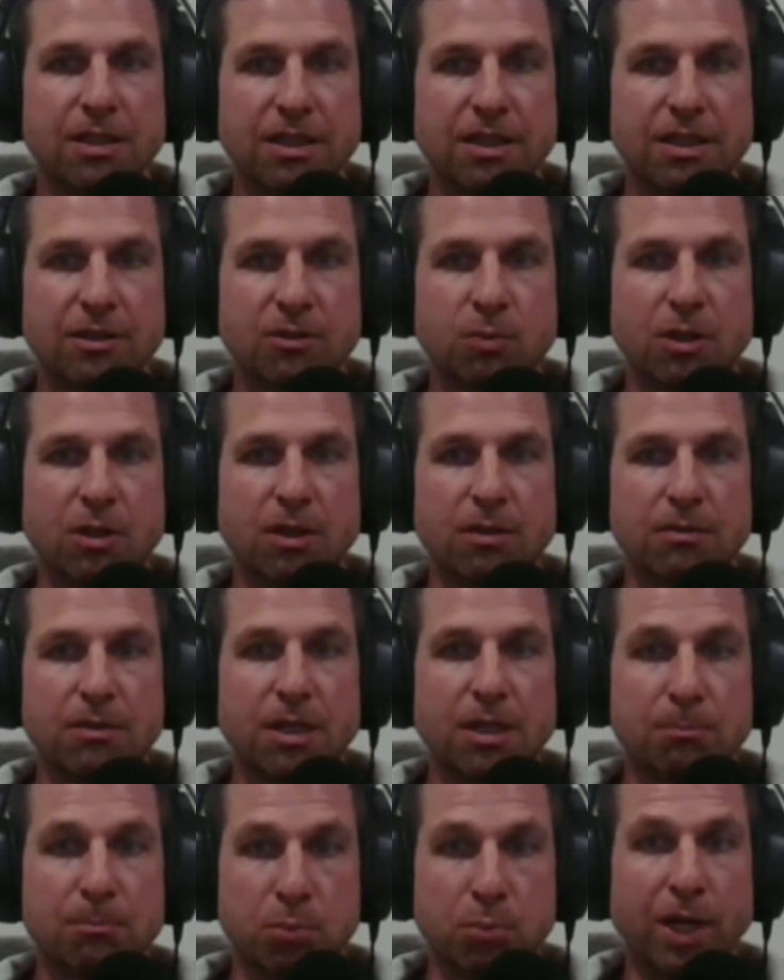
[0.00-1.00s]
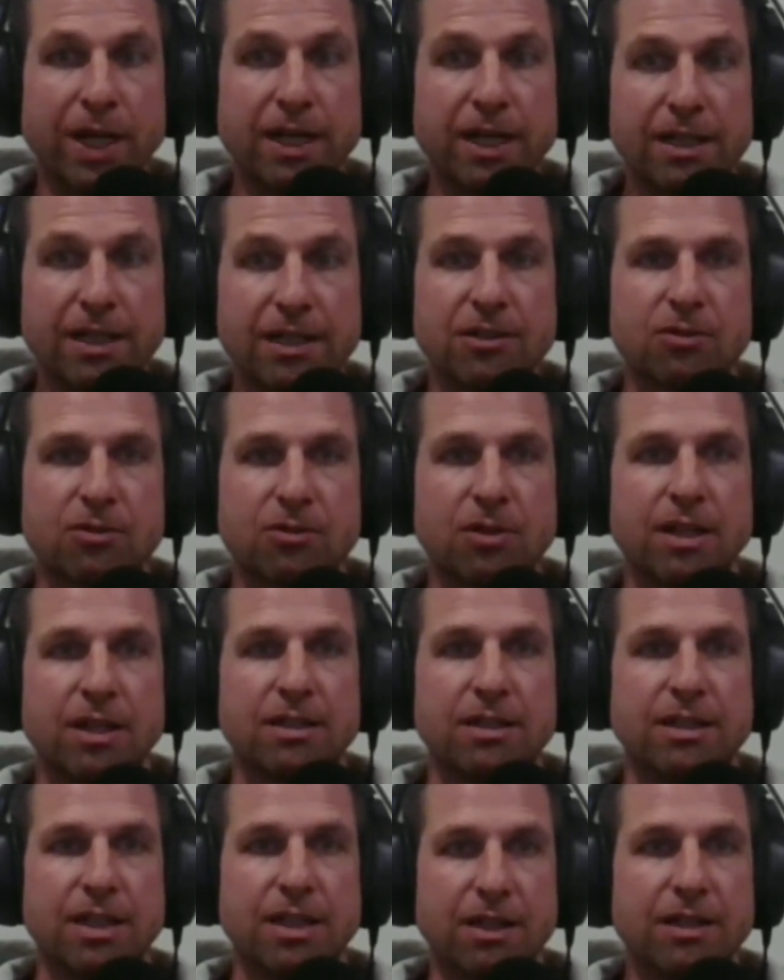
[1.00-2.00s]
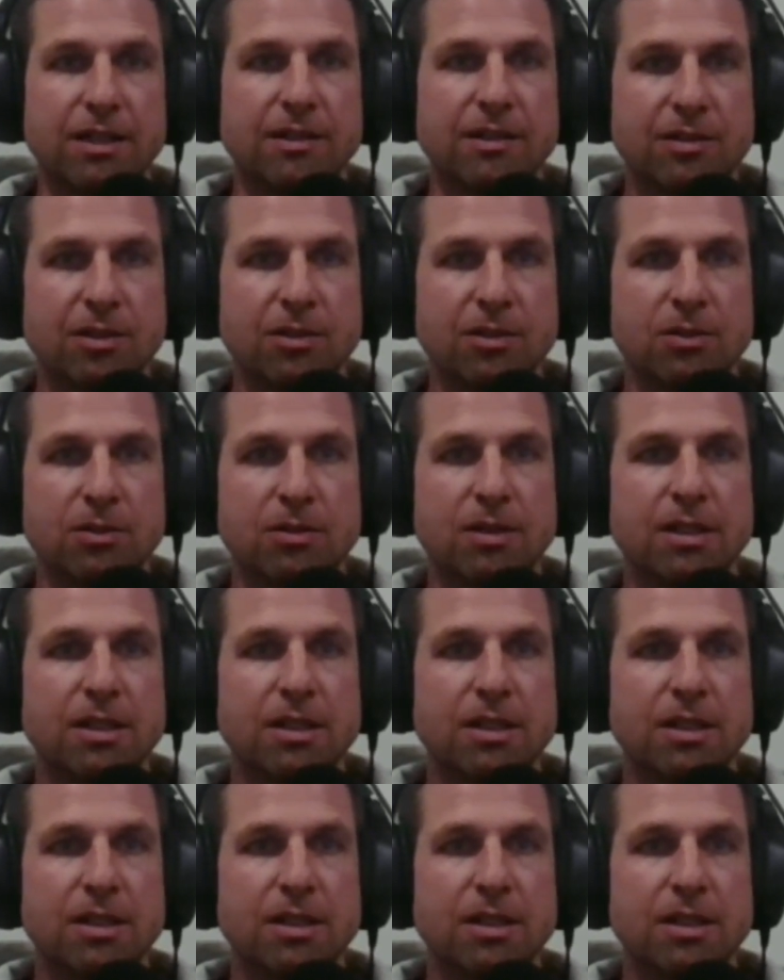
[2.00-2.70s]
That's what our brain is trying to tell us to do.